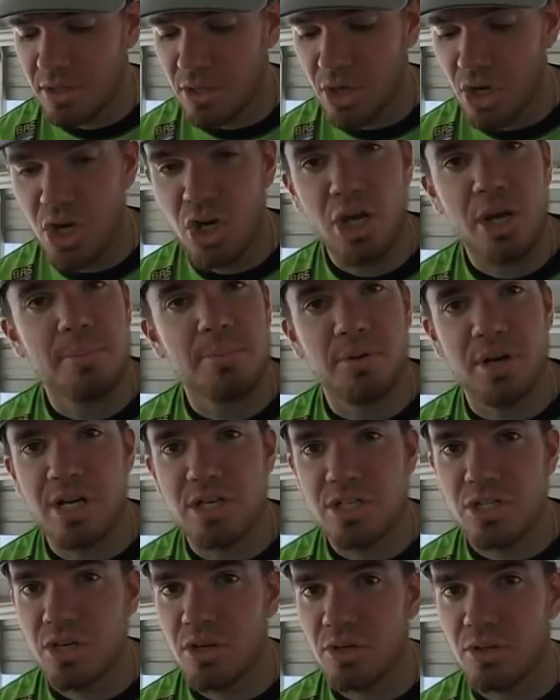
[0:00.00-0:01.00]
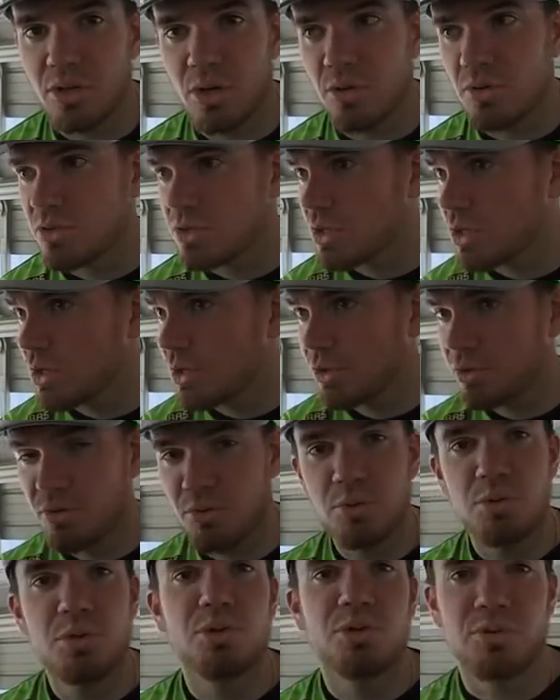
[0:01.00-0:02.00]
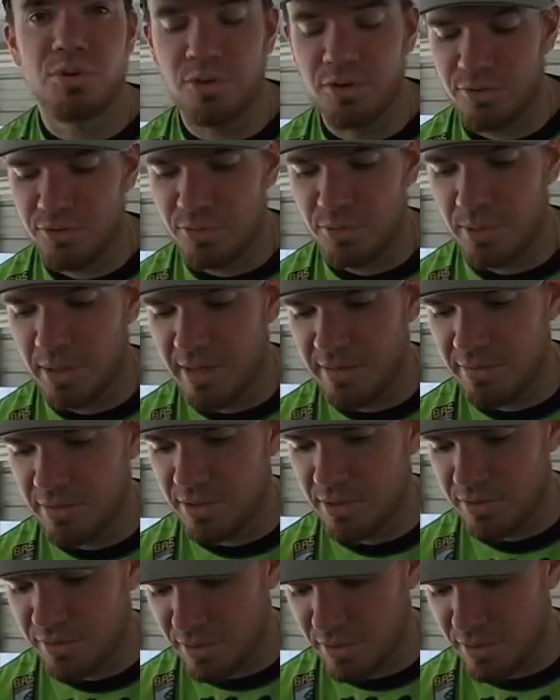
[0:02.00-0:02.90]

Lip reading: the hookup ratio goes through the roof whenever you're